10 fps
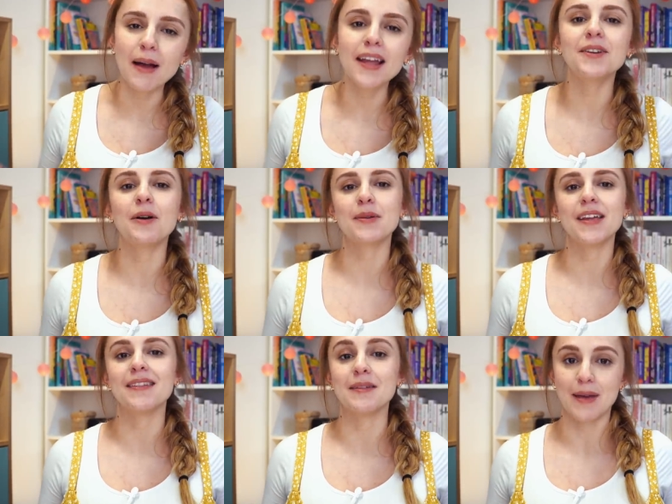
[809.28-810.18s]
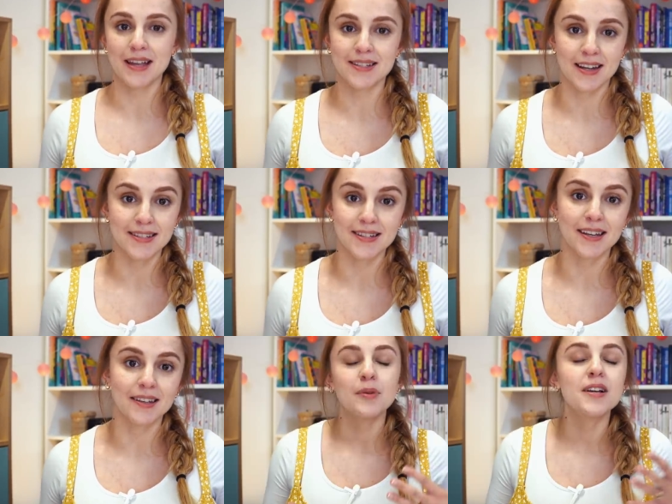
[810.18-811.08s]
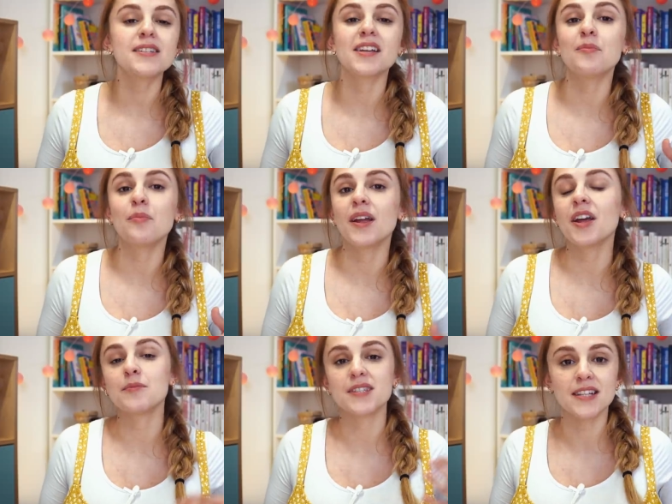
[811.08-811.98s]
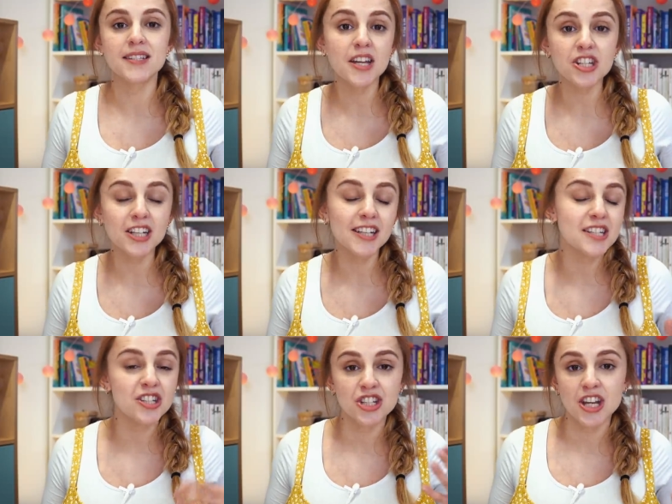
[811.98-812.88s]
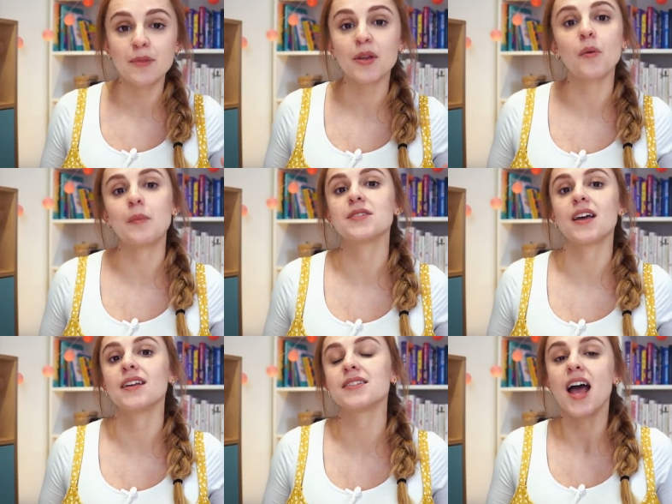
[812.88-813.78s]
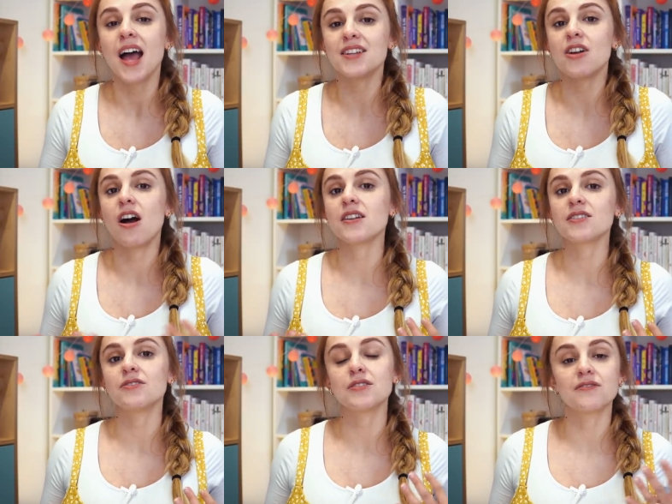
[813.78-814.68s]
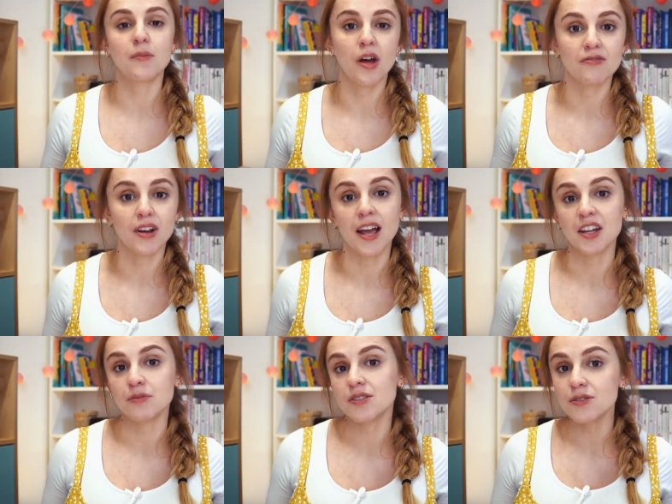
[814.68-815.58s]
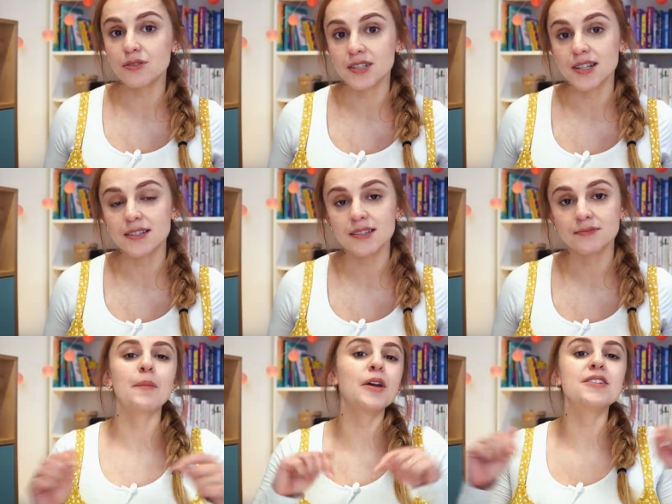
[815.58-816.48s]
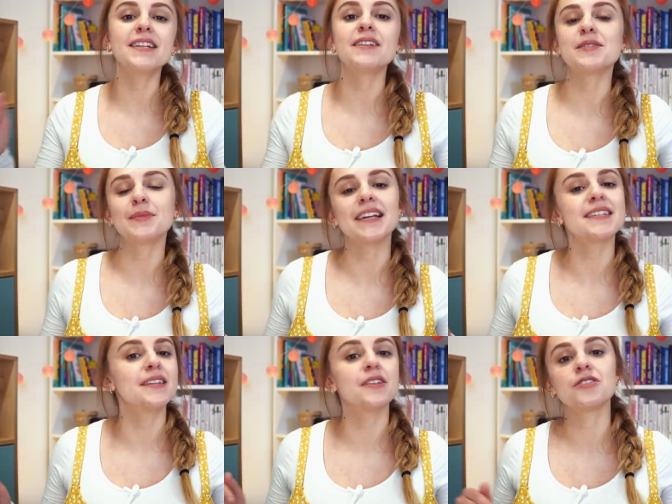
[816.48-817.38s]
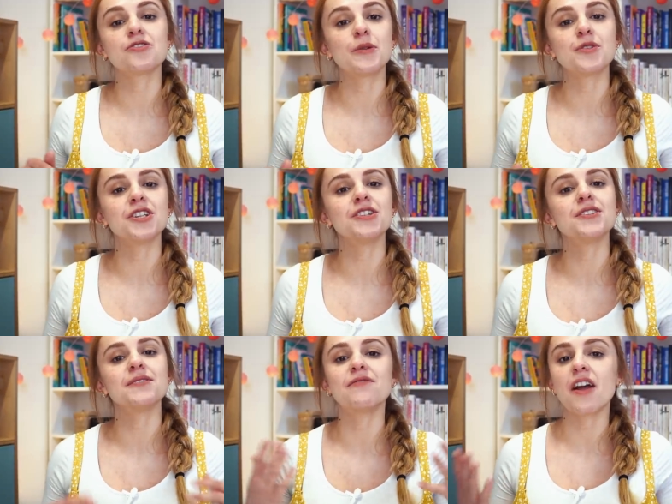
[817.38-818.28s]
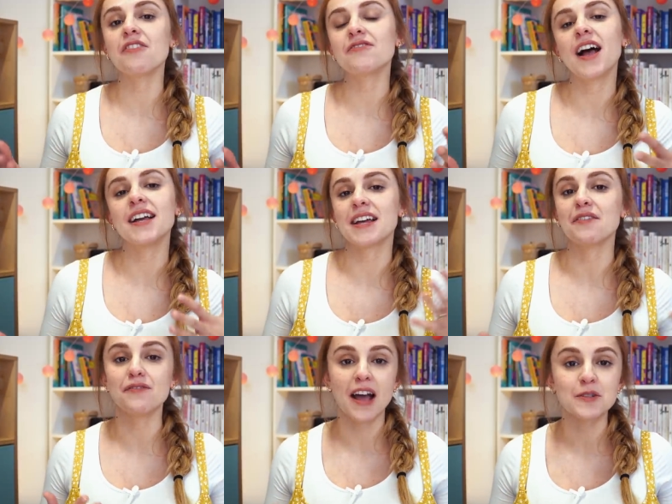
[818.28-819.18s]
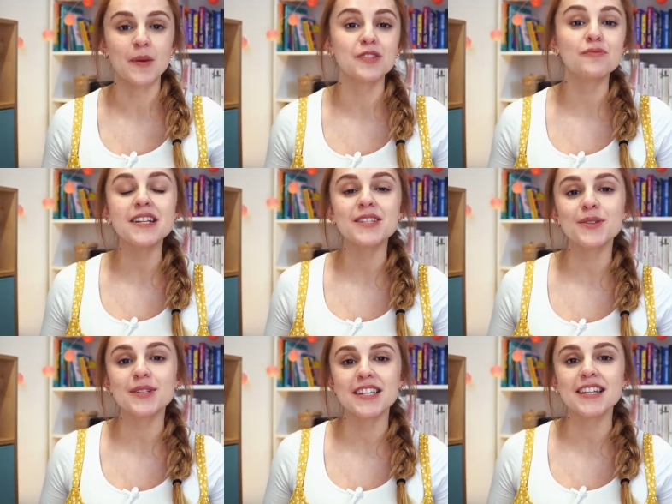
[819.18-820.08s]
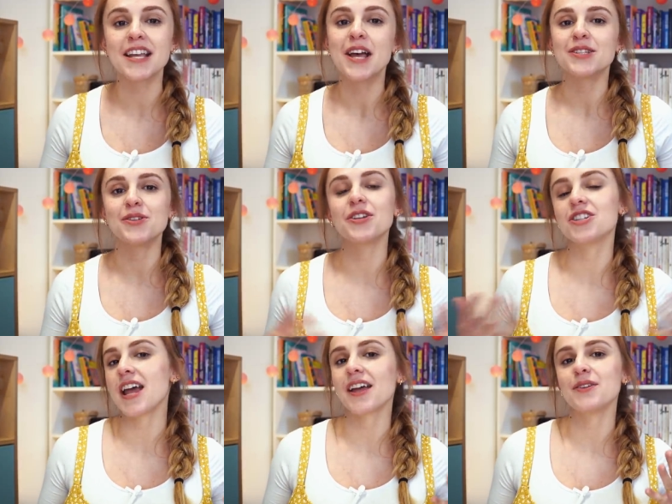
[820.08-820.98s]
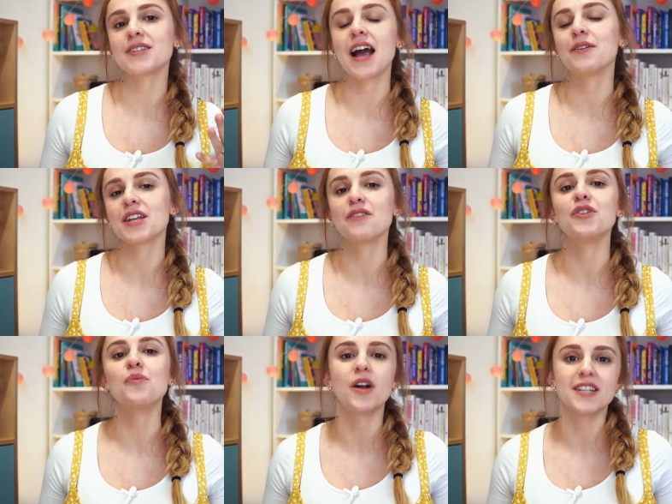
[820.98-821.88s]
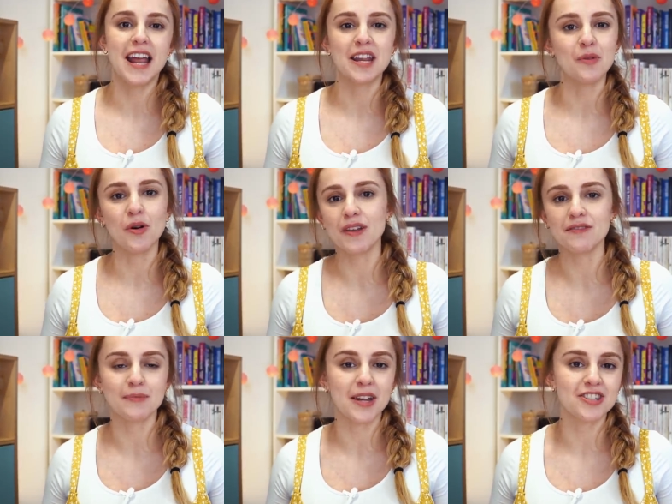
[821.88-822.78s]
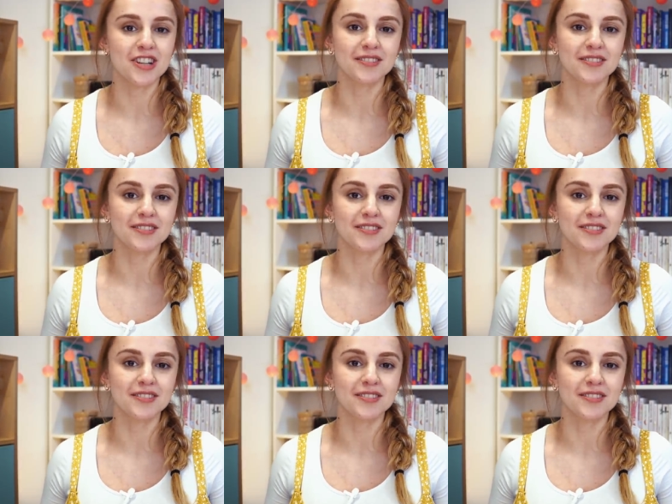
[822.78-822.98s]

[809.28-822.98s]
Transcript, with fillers: might not be the best idea because it can bring up sensationalist, shaming websites and articles from unreliable sources. I'm going to leave some links in the description to some verified and fact-based resources so you can check those out if if you want any more information.